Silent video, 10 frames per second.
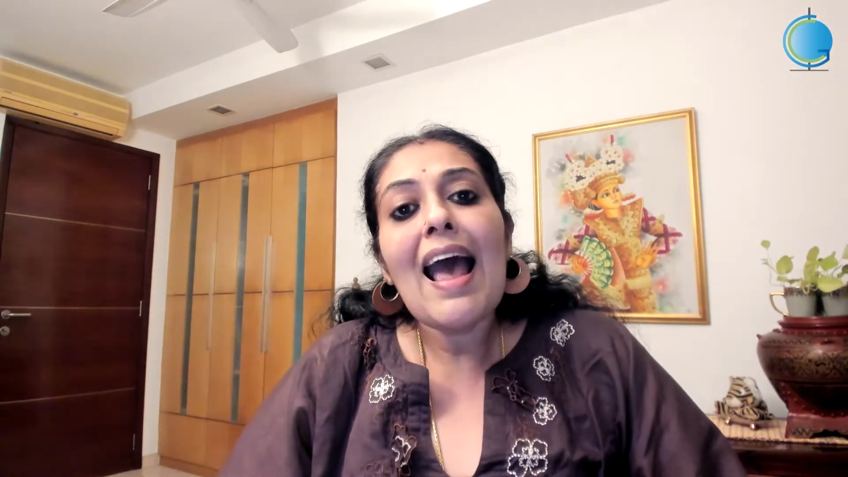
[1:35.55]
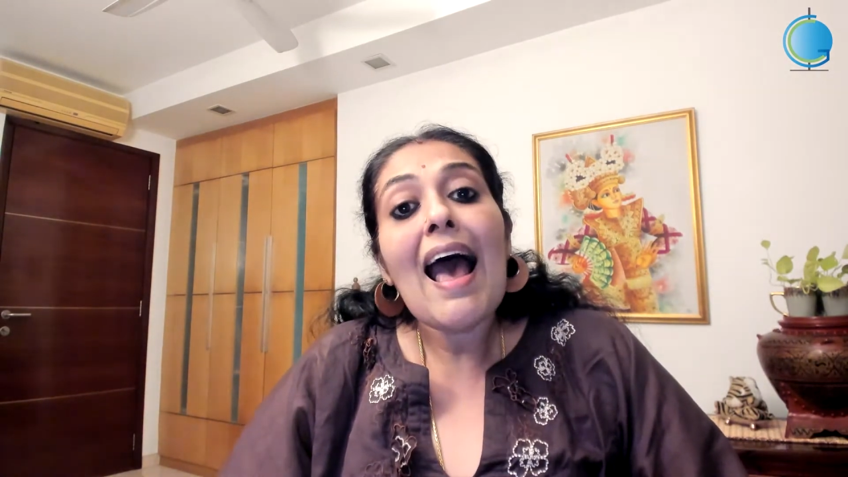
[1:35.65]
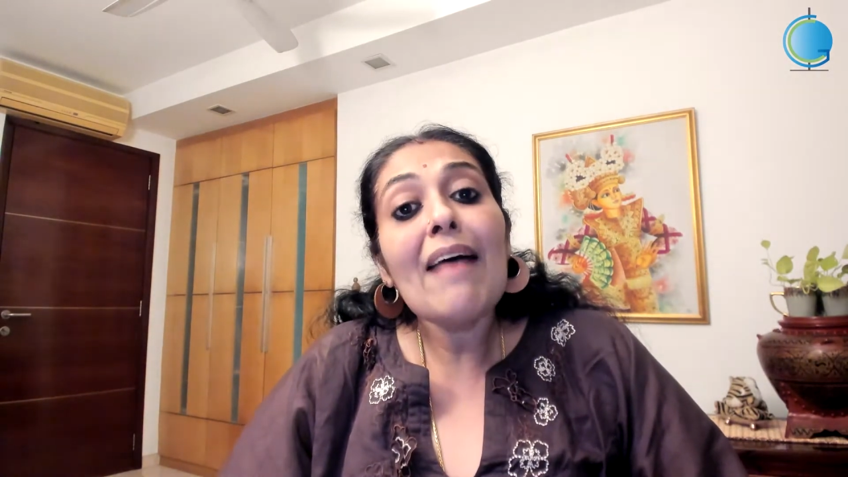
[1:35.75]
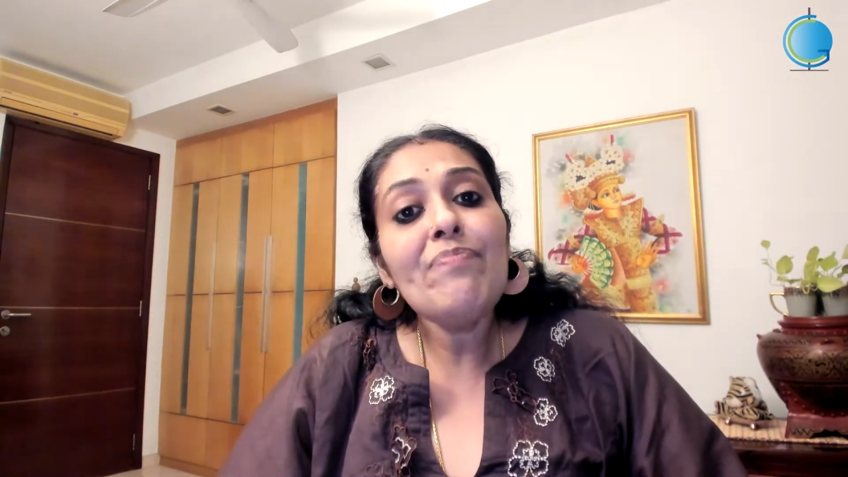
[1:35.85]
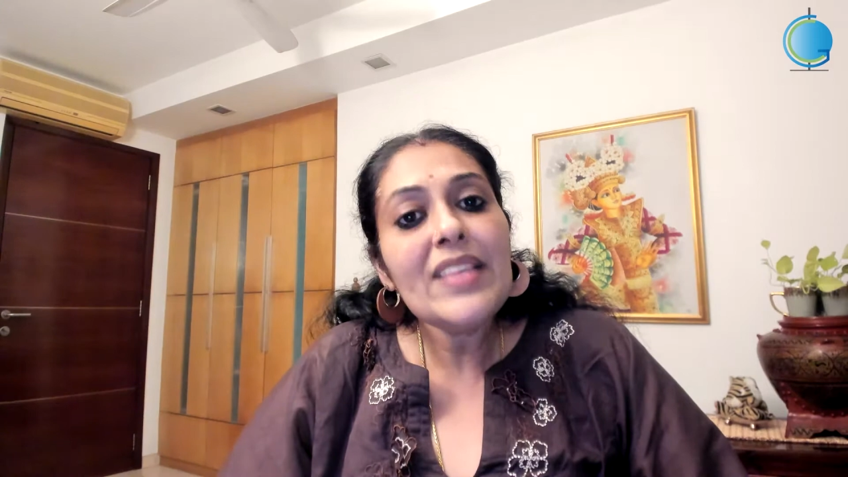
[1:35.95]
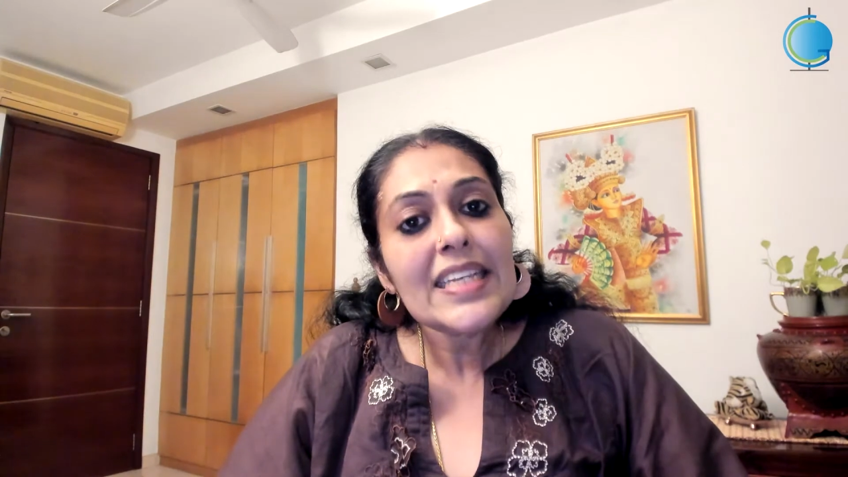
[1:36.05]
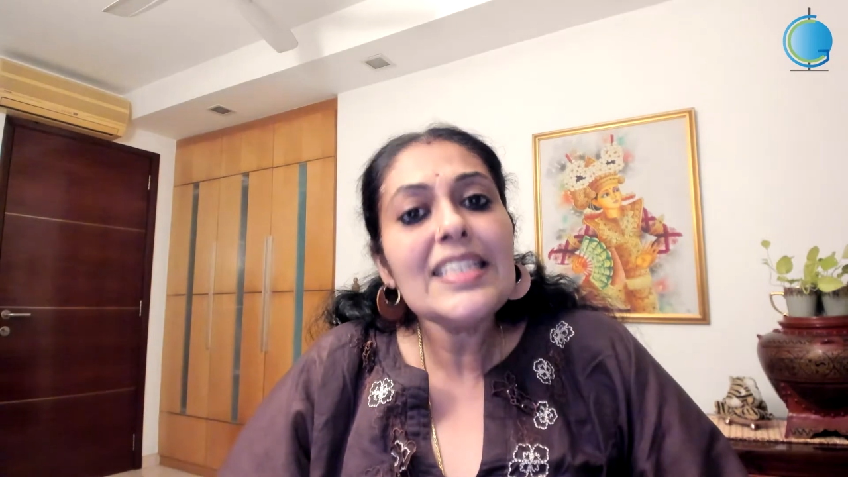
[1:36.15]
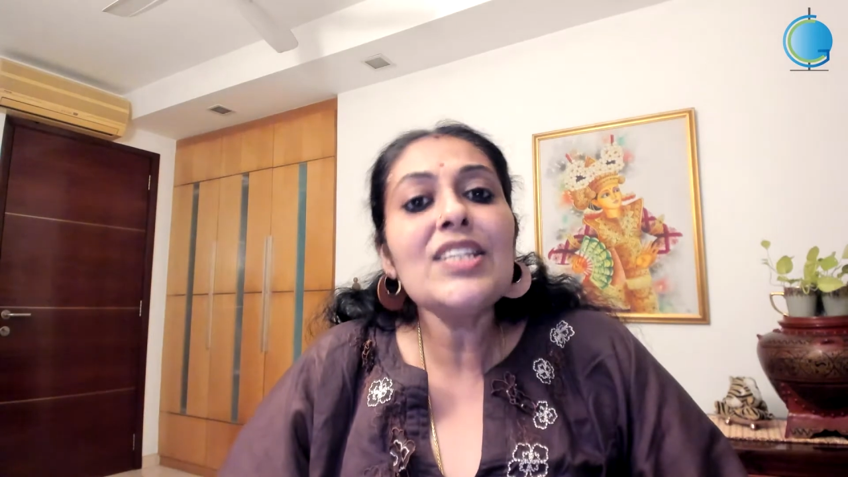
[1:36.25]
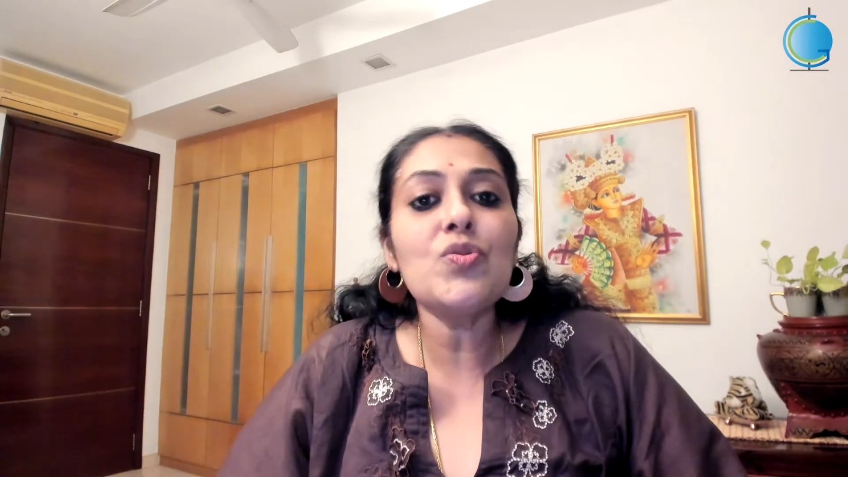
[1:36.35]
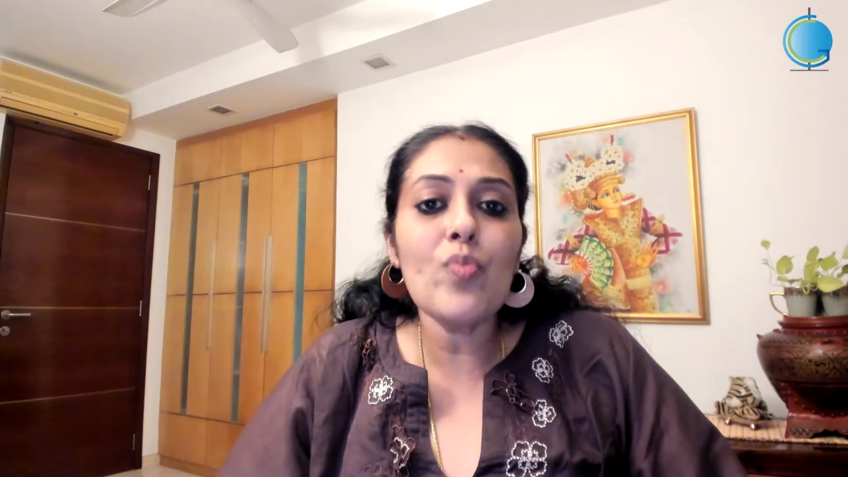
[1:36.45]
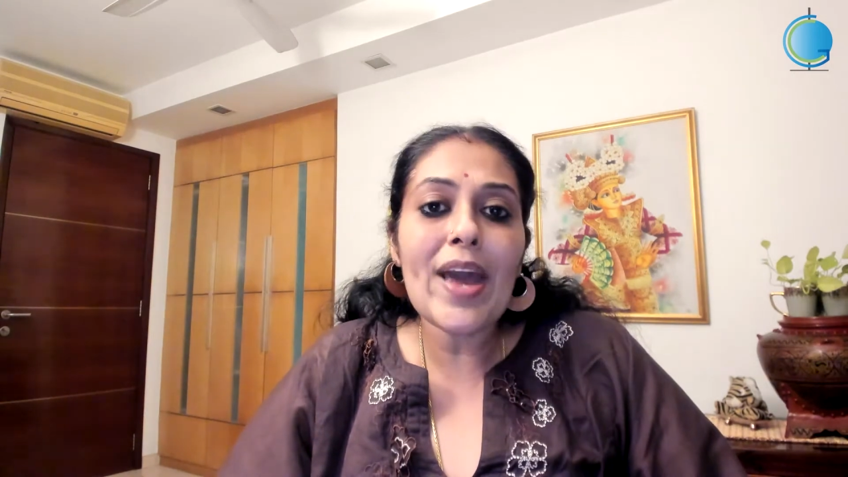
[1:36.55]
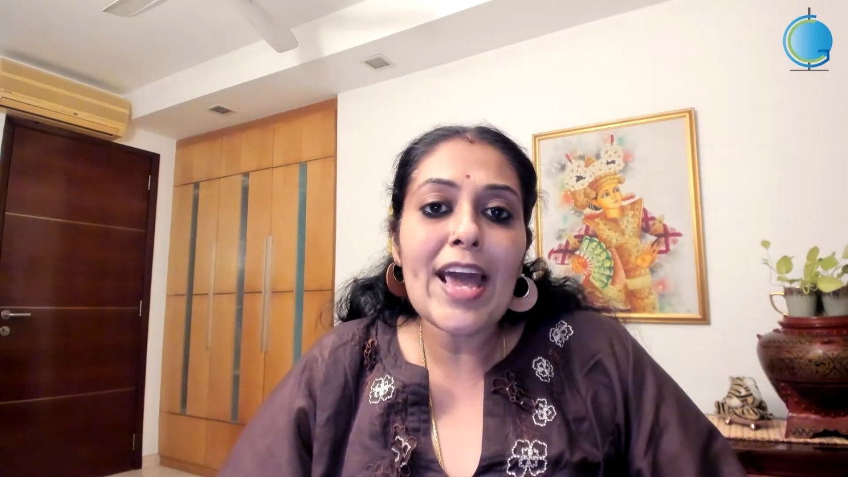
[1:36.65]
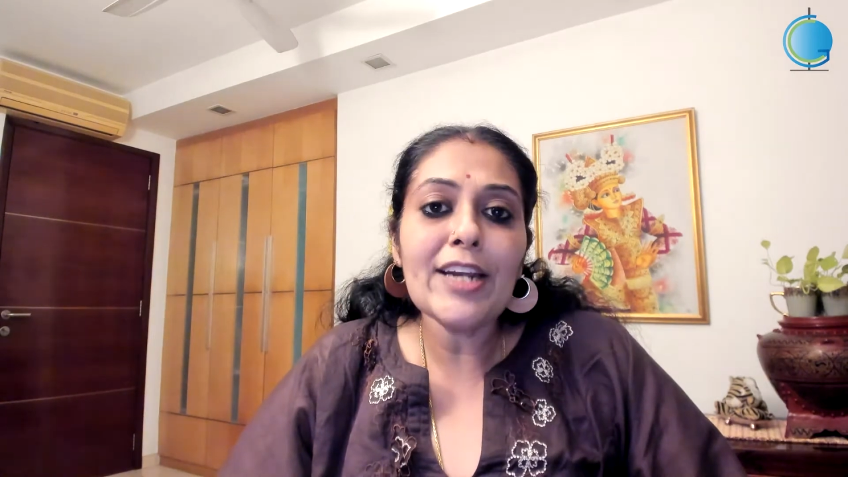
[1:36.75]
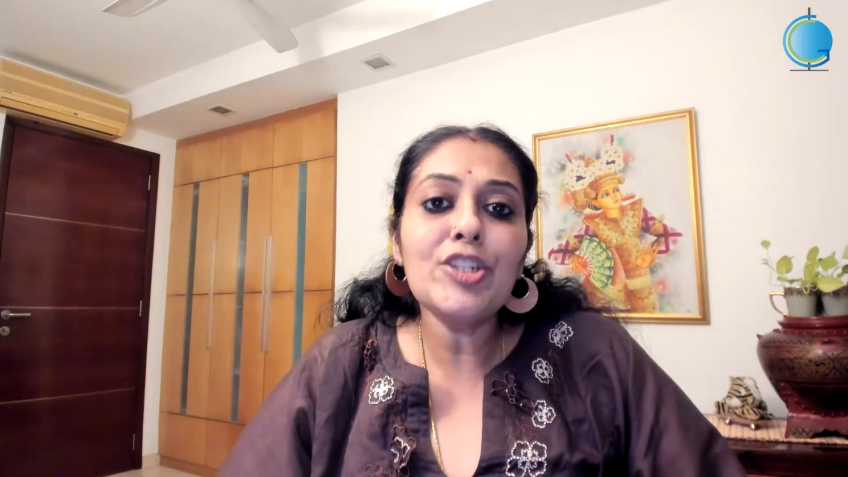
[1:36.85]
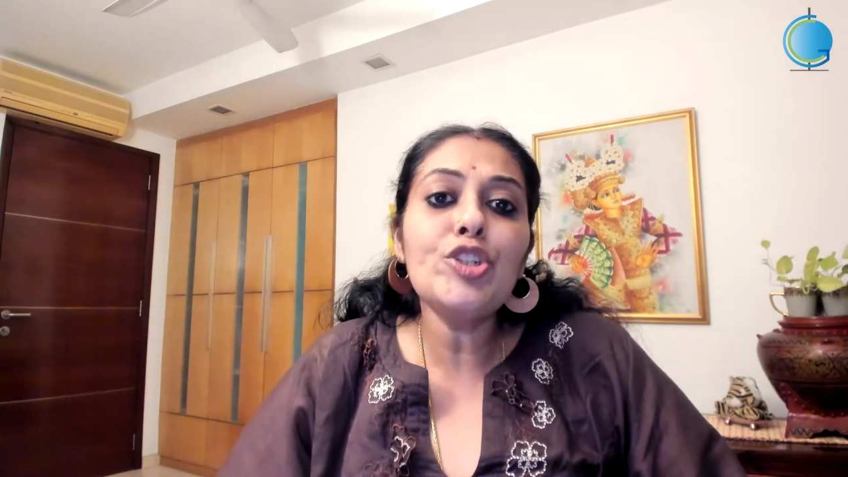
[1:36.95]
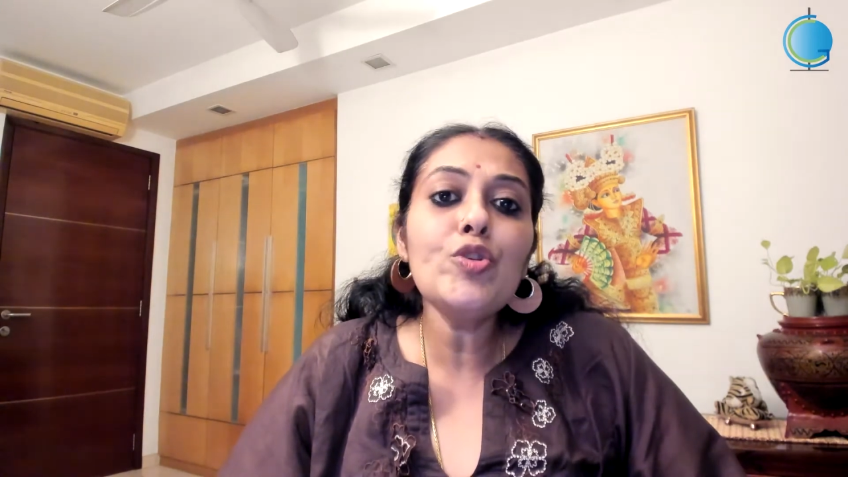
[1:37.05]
And this is where